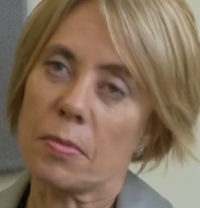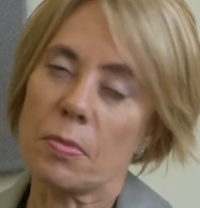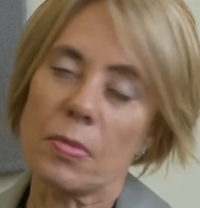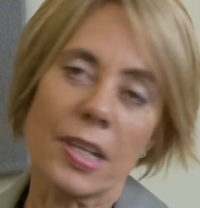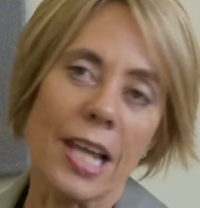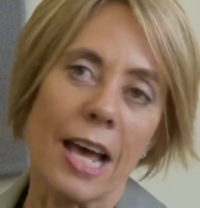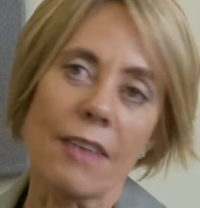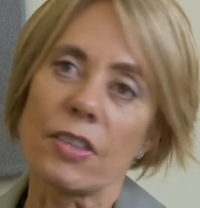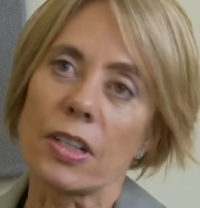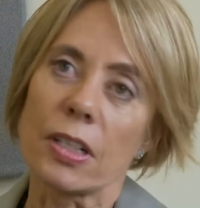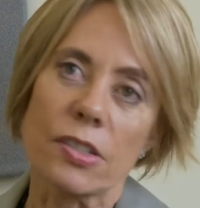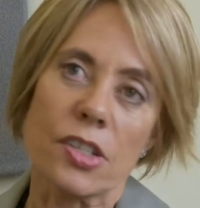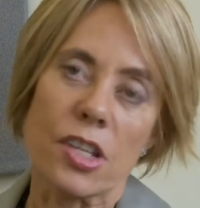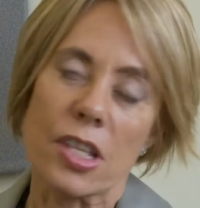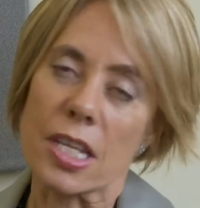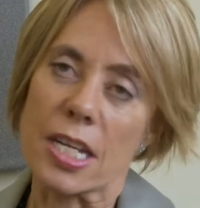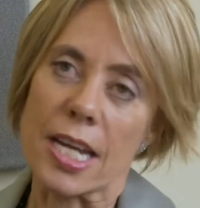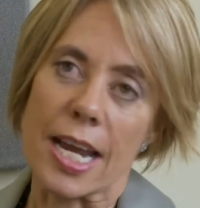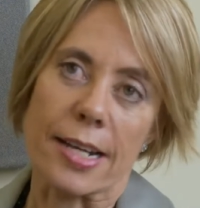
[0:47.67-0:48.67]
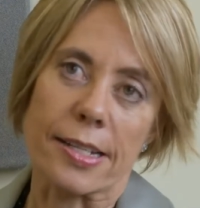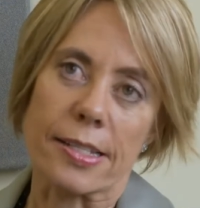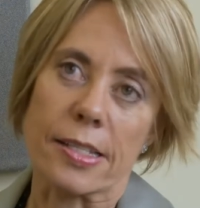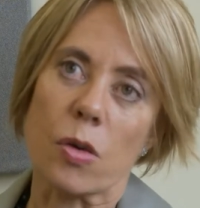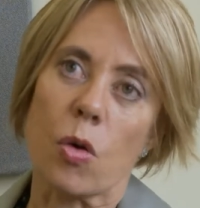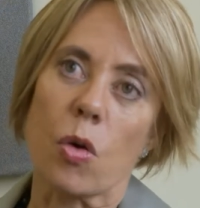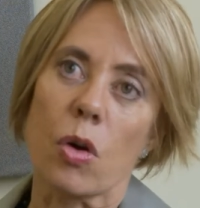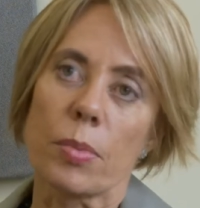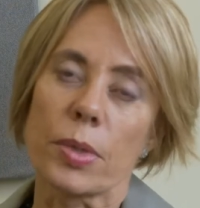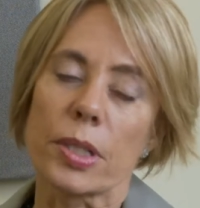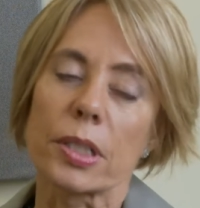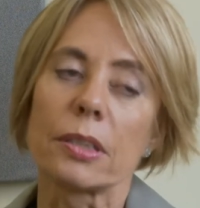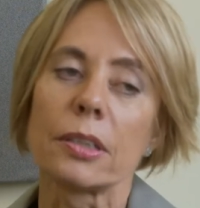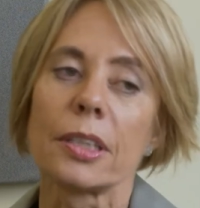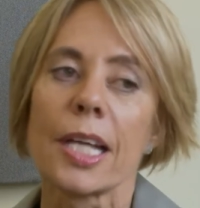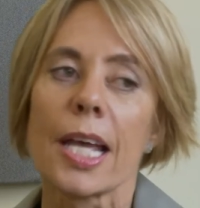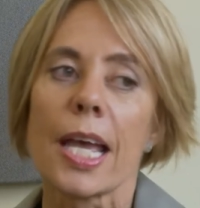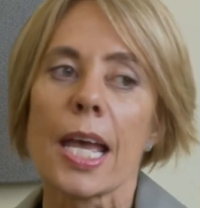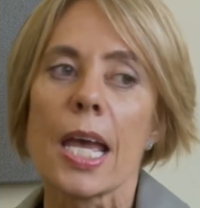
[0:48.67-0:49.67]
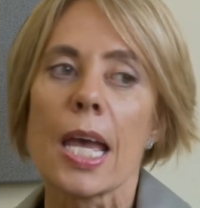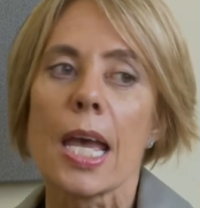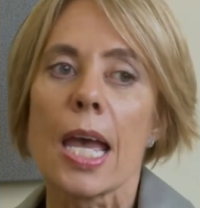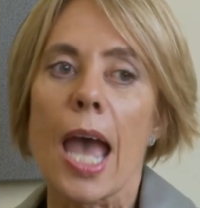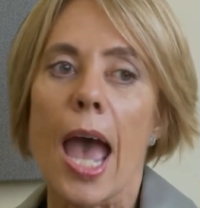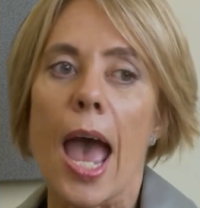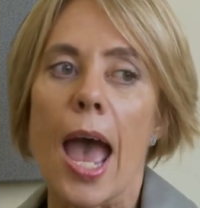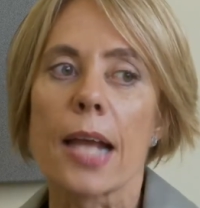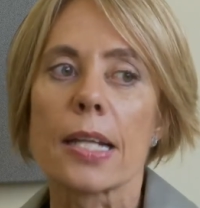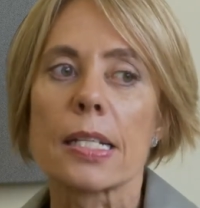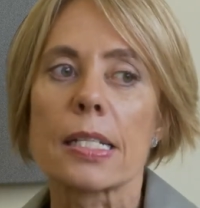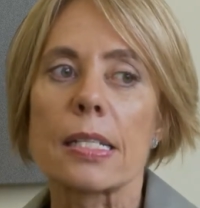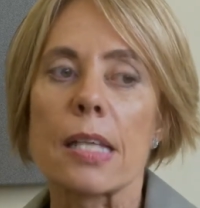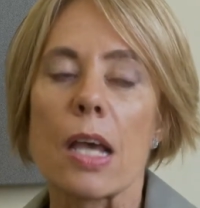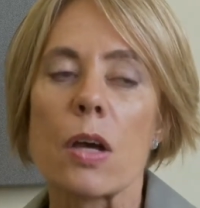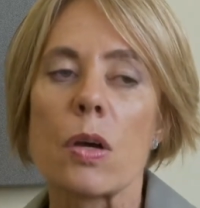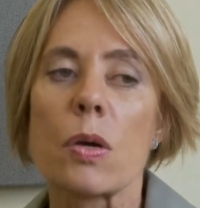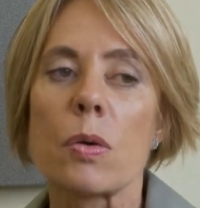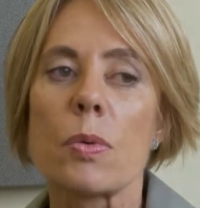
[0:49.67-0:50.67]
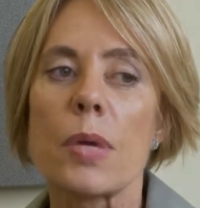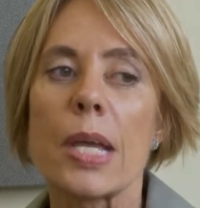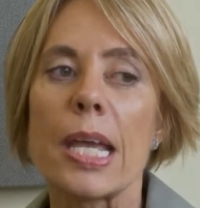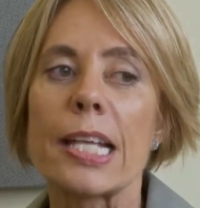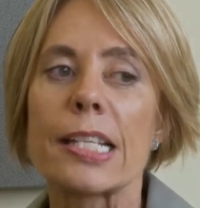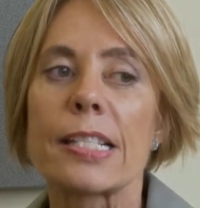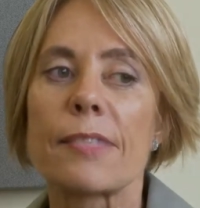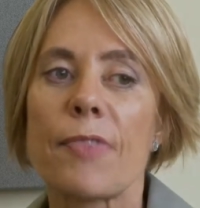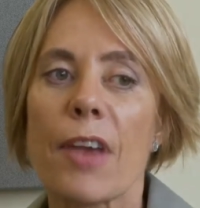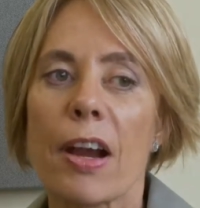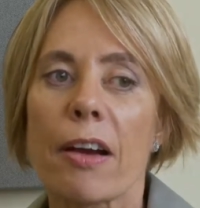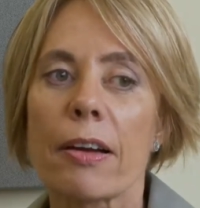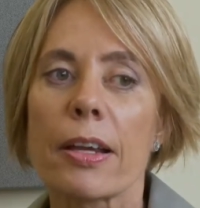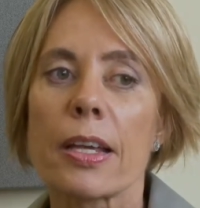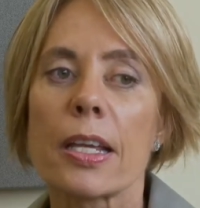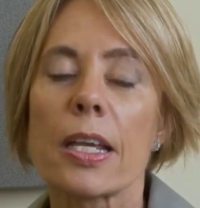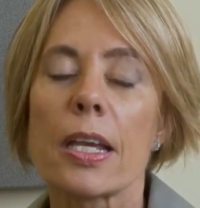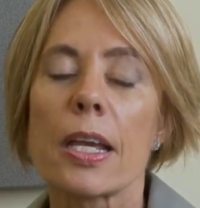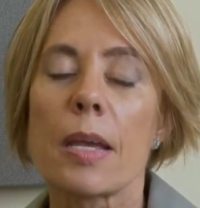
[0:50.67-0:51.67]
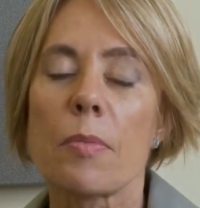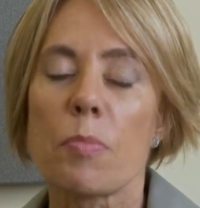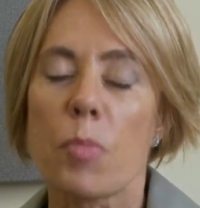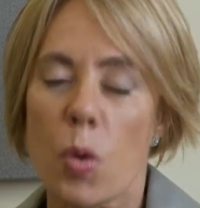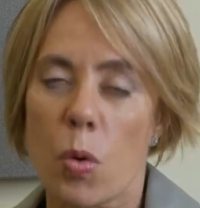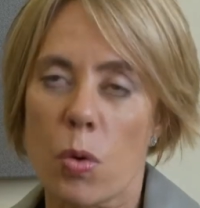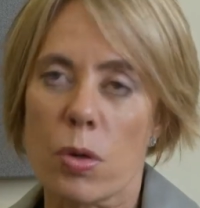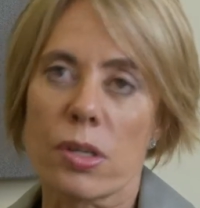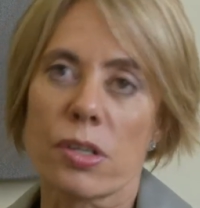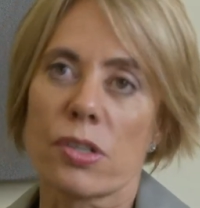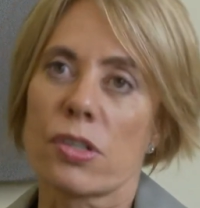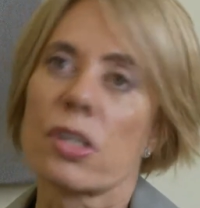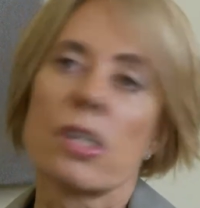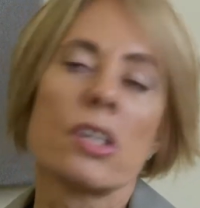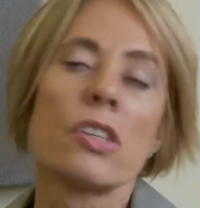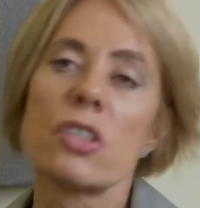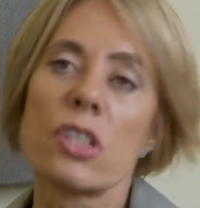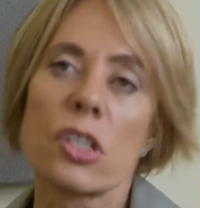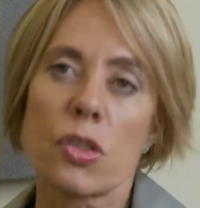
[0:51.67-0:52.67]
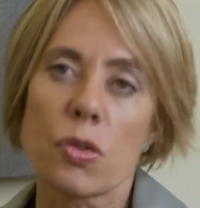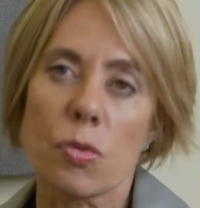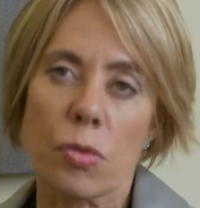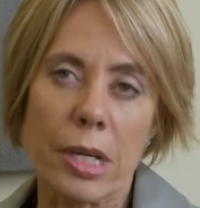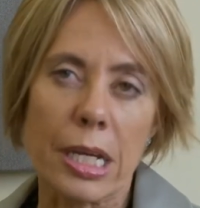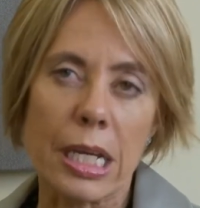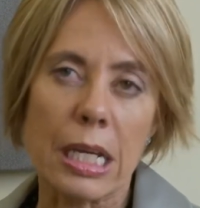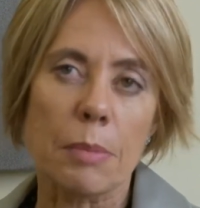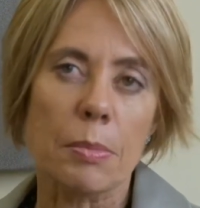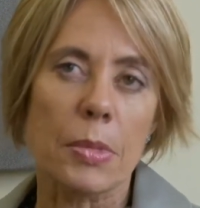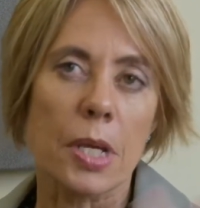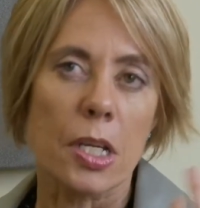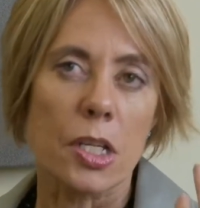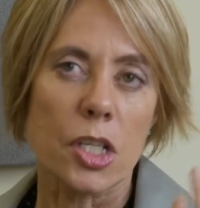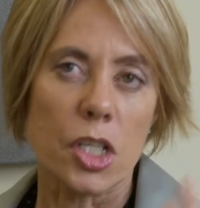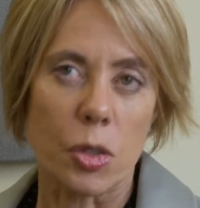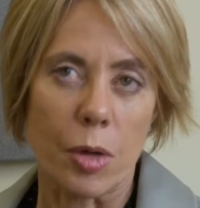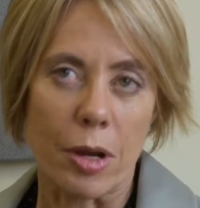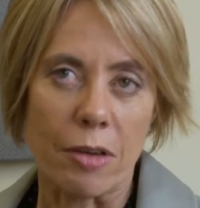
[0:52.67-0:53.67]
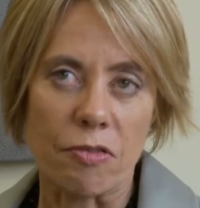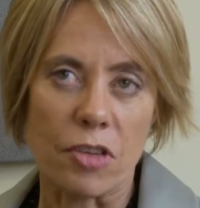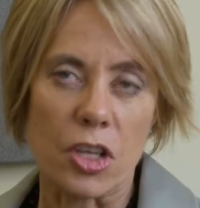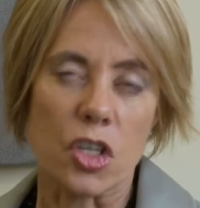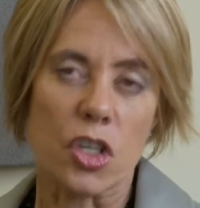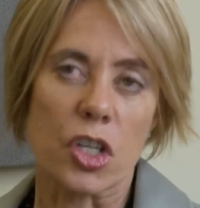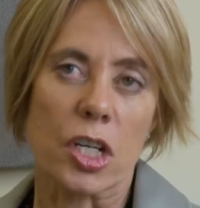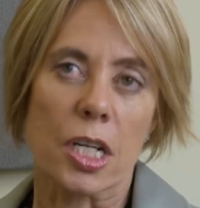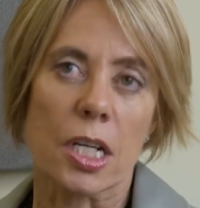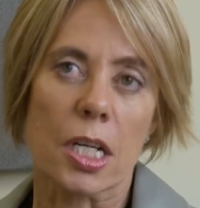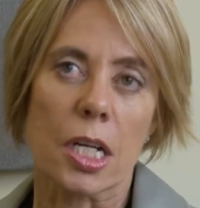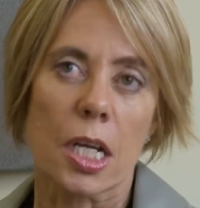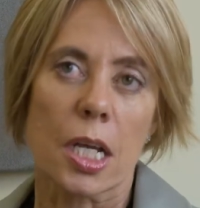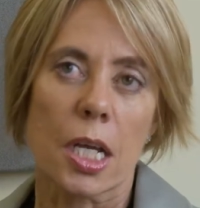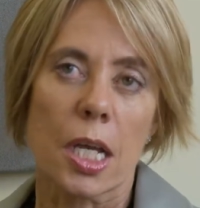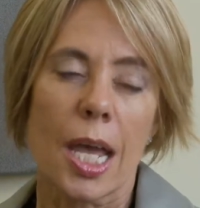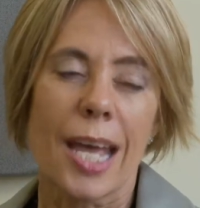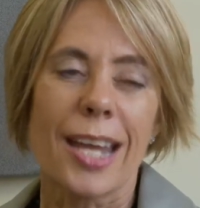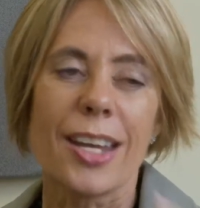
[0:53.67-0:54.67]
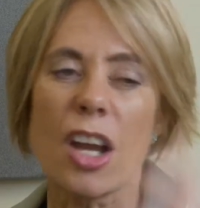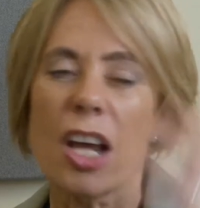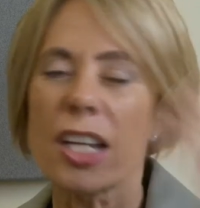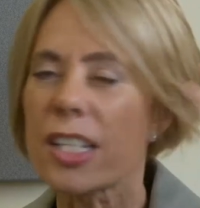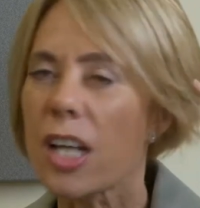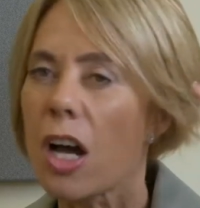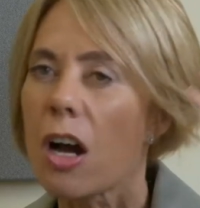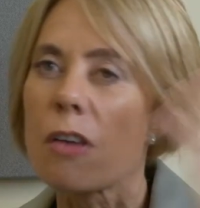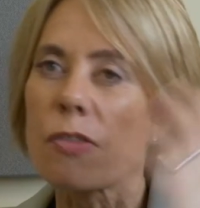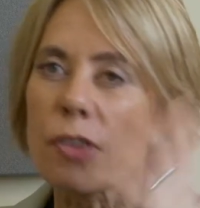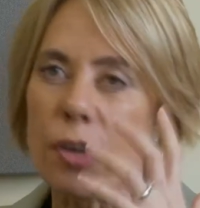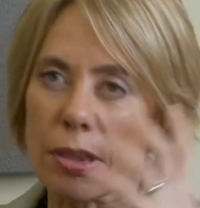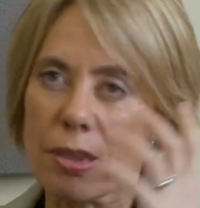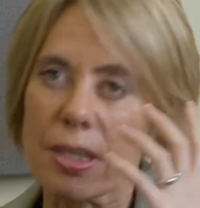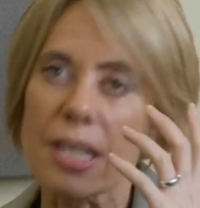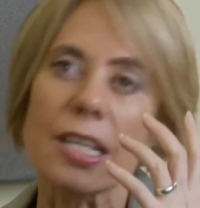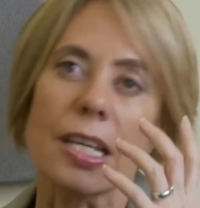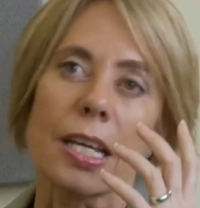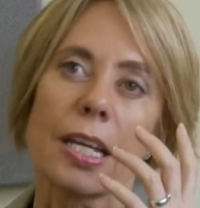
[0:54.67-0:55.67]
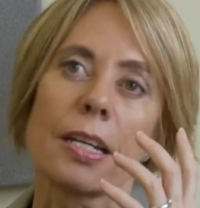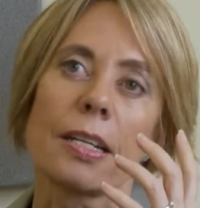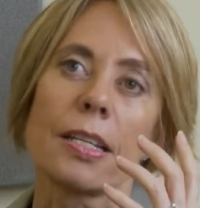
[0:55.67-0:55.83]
level, to the next orbital. And so it's very important to dream, to envision, not to overthink it.